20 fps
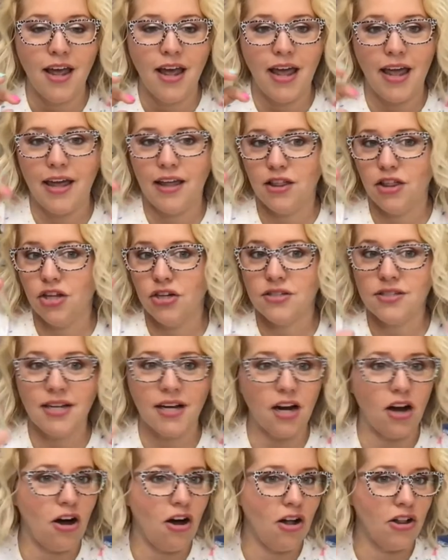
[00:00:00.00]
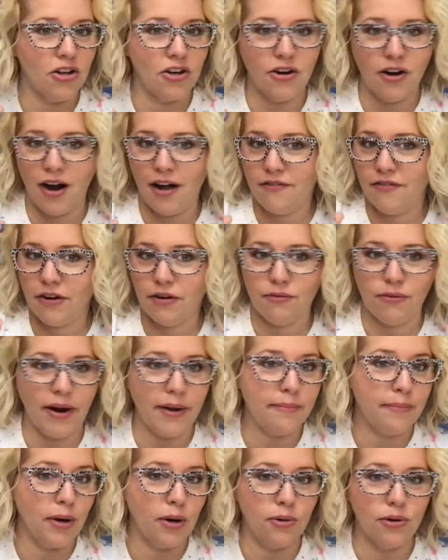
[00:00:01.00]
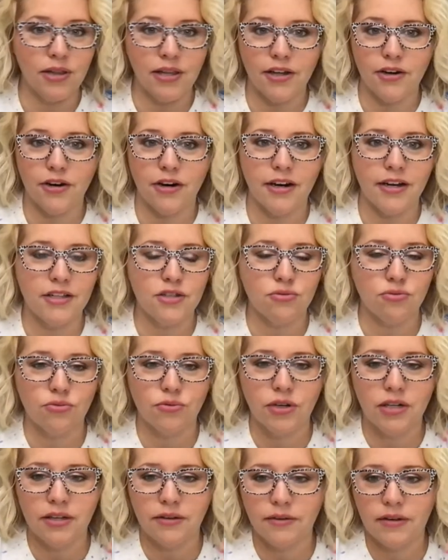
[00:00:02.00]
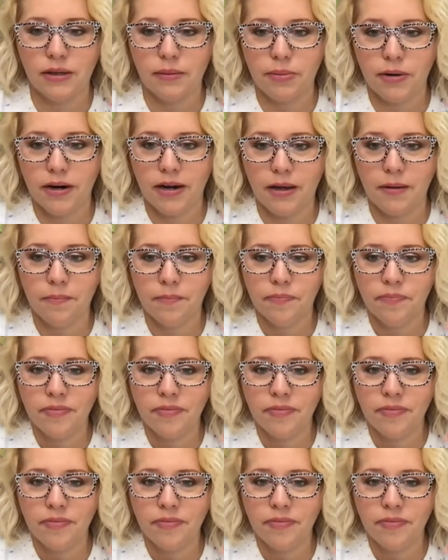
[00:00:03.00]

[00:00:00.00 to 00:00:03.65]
it looks like a holographic rainbow glitter. It's really, really pretty.